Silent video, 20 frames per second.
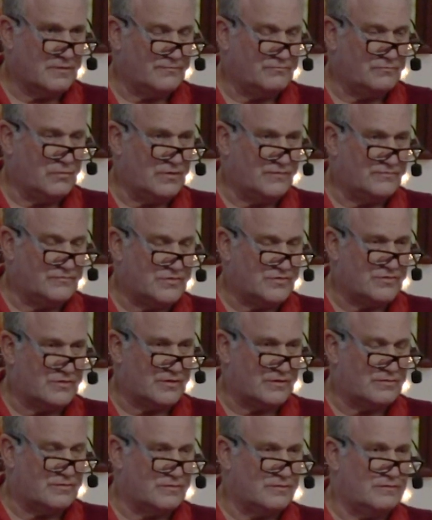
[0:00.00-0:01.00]
One of
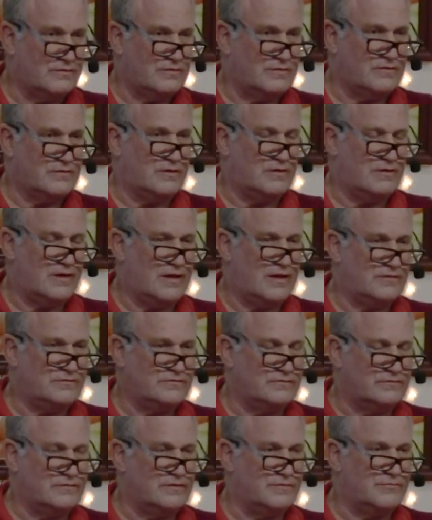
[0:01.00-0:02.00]
the 8
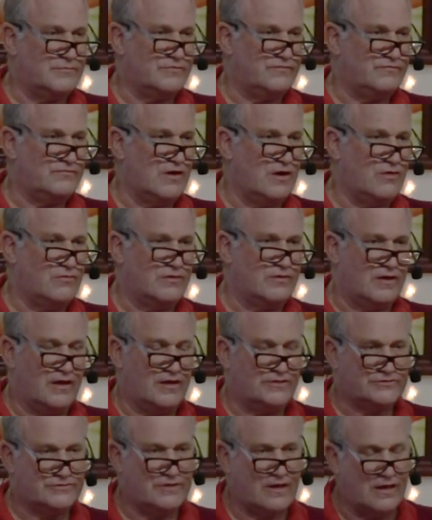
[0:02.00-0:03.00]
limbs of yoga,
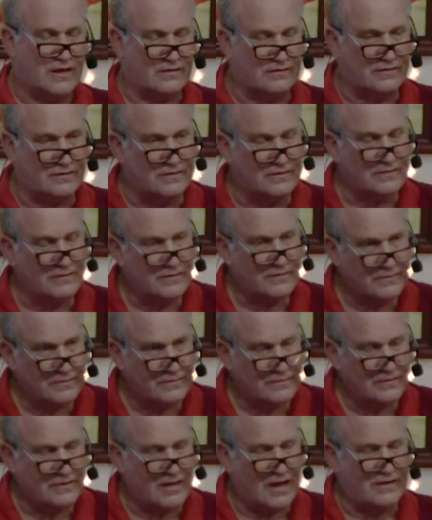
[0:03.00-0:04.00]
Ashtanga,
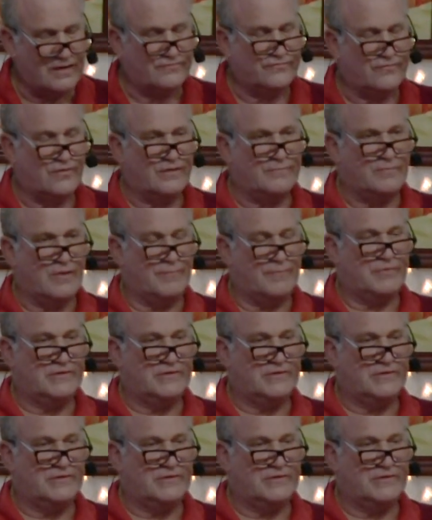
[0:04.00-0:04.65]
codified by